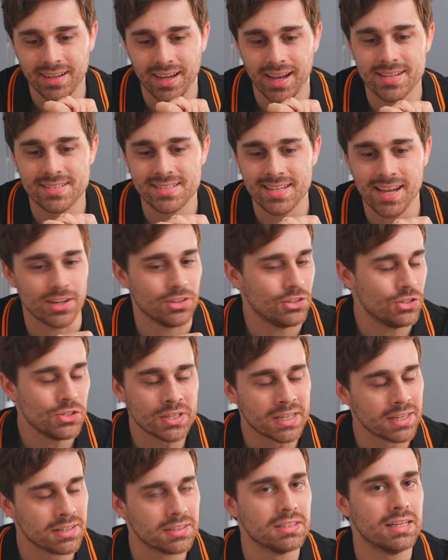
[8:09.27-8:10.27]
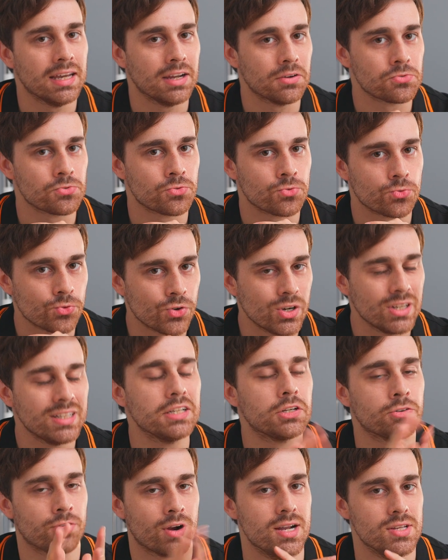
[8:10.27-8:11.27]
as you can get
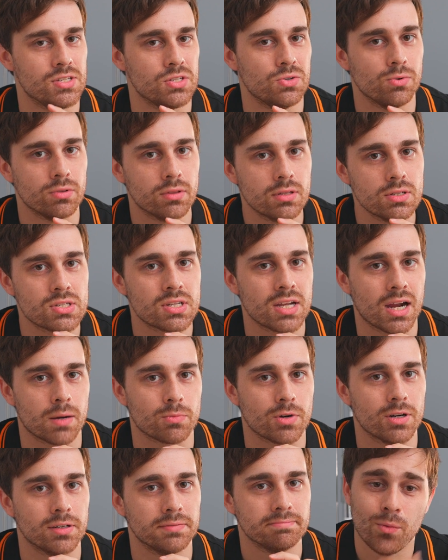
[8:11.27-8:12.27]
really crazy with this camera.